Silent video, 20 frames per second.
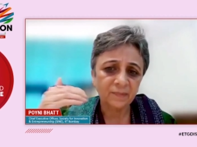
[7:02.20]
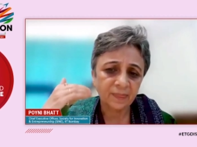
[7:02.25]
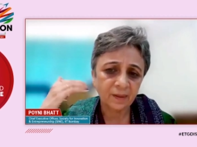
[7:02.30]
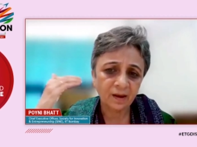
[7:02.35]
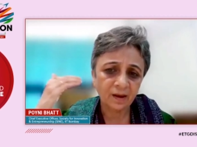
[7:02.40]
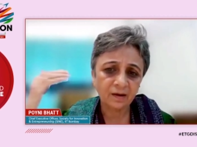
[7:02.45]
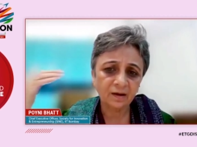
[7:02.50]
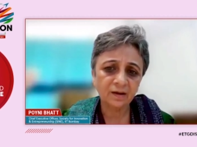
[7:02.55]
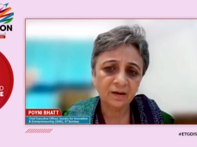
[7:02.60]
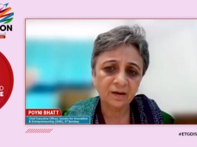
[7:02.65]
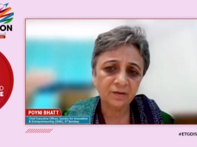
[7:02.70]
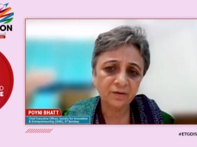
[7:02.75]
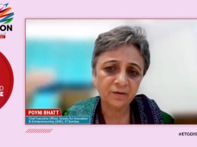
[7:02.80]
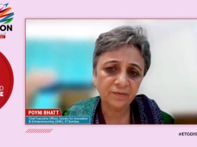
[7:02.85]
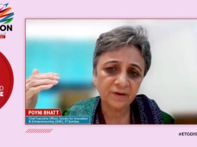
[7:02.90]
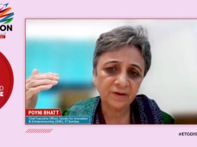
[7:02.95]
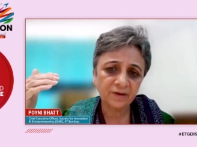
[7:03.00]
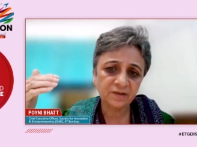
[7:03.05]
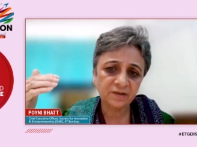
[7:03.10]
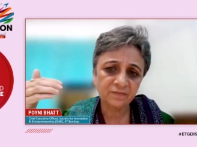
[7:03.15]
their
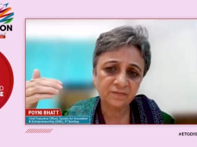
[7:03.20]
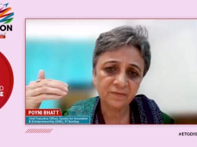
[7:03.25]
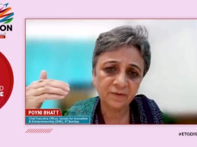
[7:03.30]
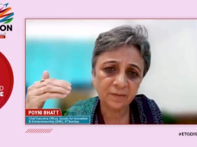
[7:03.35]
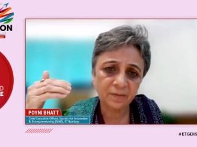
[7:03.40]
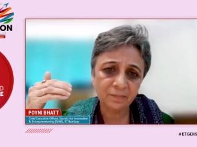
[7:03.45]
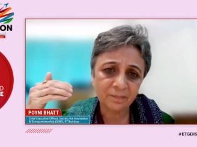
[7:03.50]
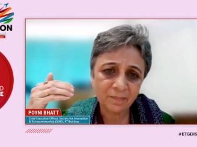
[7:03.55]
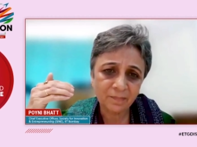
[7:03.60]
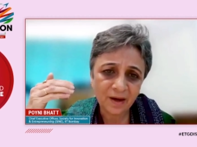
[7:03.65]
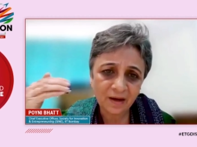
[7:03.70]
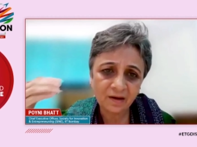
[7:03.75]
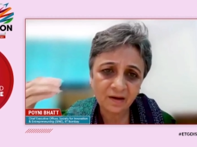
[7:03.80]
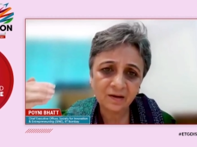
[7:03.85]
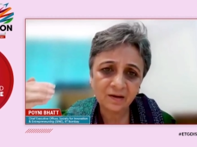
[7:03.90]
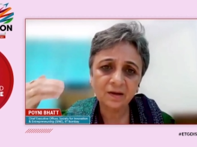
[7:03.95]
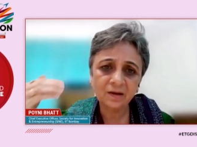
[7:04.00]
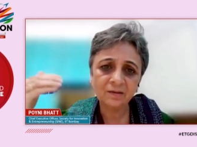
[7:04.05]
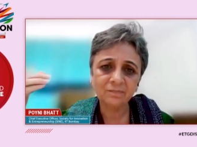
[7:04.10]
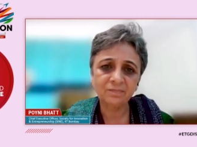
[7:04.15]
innovation were
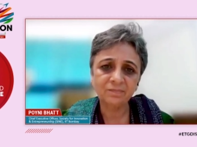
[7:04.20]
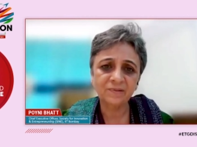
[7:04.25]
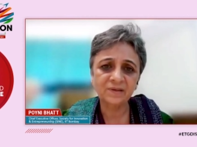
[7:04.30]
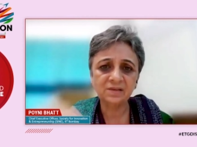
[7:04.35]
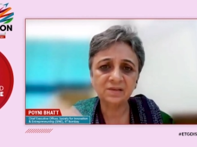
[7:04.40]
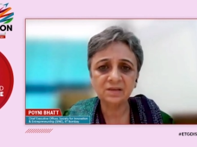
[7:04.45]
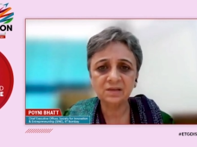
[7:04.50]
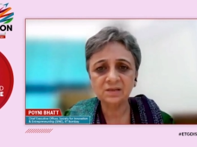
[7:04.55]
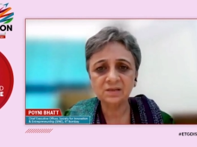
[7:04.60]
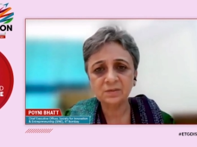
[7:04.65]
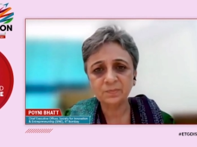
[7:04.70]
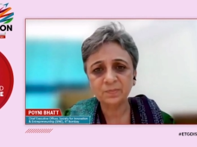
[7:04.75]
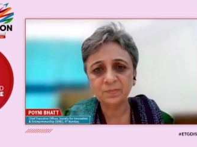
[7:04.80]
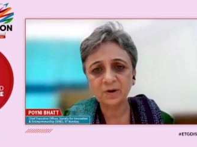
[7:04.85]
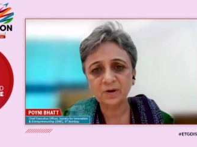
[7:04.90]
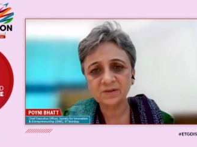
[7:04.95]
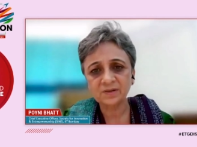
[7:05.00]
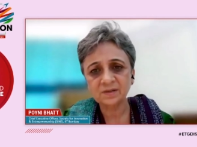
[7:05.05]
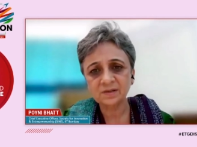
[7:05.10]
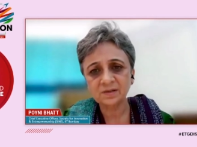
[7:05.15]
mainly in business
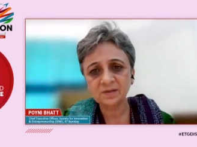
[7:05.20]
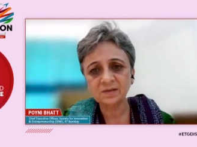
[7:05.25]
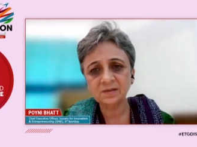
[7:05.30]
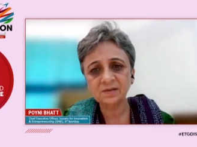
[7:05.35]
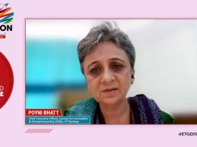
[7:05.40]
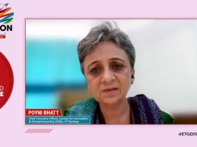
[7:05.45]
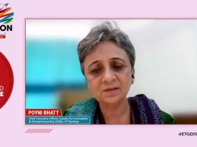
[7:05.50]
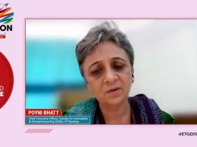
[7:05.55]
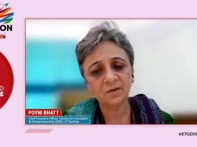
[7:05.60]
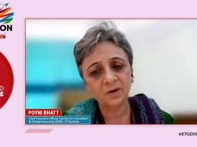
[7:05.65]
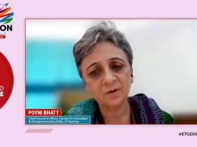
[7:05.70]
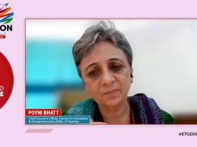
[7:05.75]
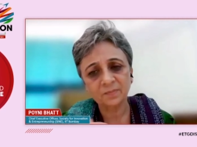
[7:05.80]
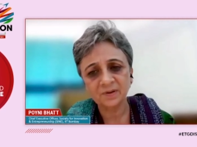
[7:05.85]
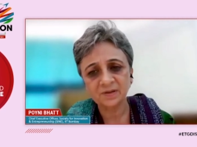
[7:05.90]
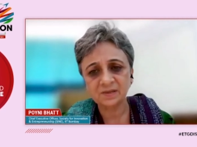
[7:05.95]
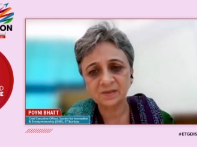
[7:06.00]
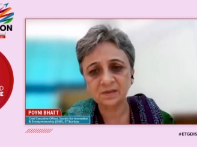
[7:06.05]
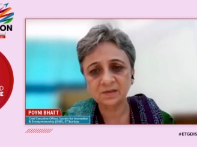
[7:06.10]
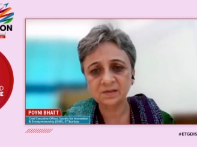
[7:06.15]
processes or
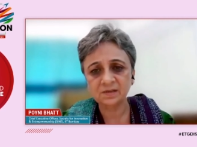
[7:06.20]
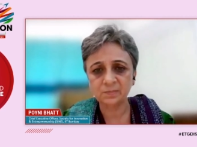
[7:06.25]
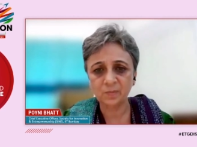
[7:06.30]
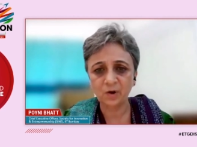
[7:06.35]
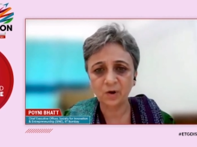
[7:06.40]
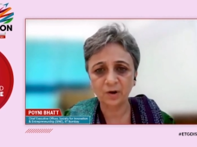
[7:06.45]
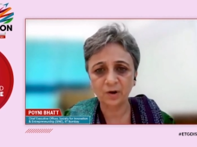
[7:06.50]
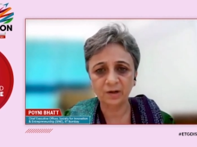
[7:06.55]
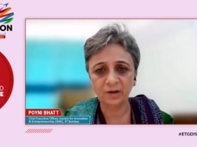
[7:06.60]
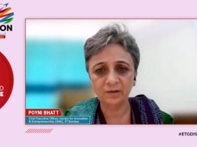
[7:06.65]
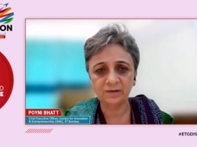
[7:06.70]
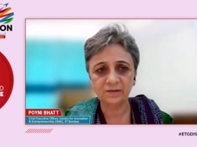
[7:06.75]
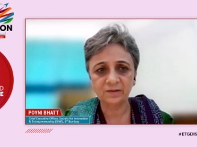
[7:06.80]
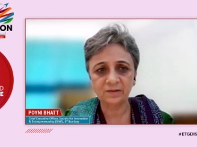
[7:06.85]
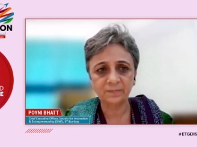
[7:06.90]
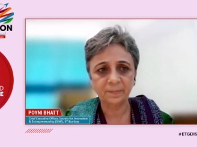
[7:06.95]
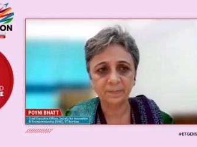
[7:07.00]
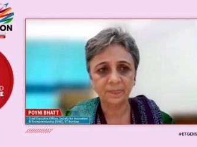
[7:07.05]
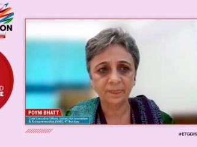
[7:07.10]
business models.